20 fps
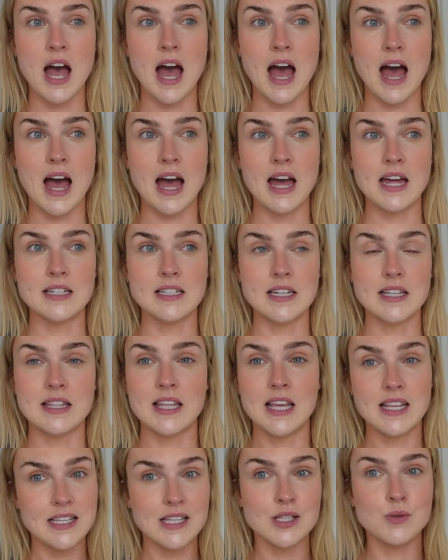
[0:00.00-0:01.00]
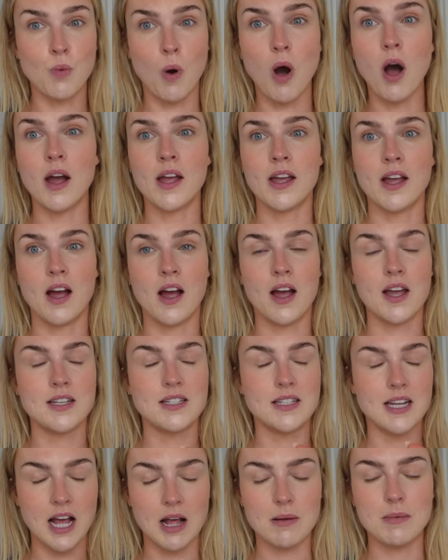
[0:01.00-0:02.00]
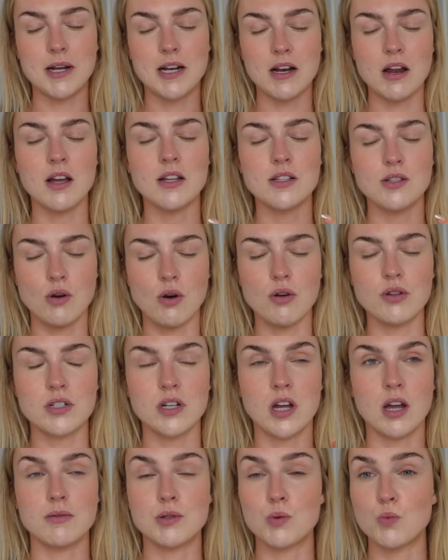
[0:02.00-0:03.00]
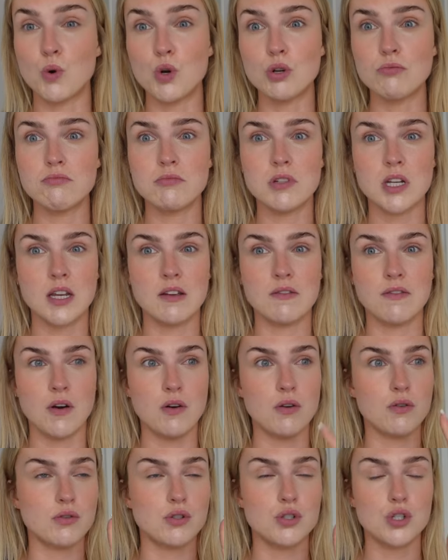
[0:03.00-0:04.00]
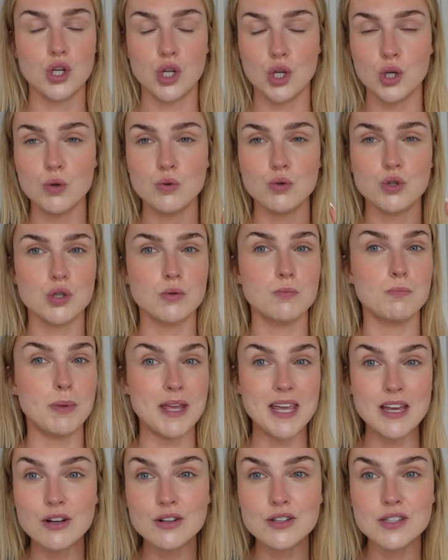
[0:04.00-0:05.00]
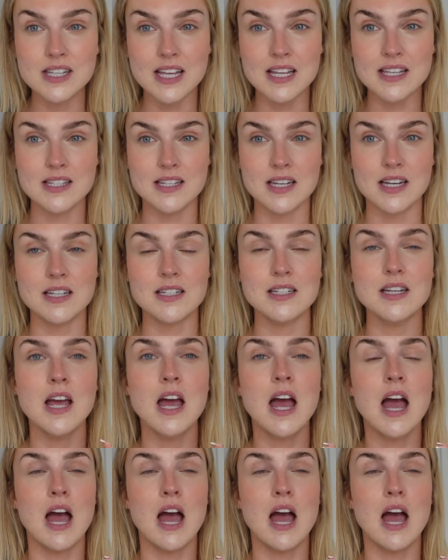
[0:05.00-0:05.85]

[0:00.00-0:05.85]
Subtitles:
And this is why I tell my clients all the time to 1, take photos, 2, just be consistent,